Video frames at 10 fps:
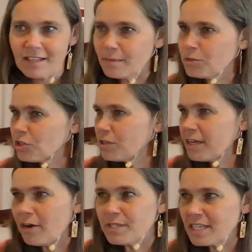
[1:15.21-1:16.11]
I'm sure
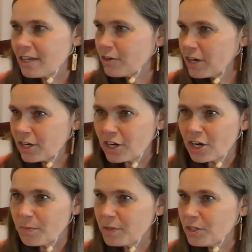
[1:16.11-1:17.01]
they always had credit
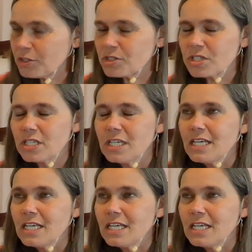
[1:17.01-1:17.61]
card bills.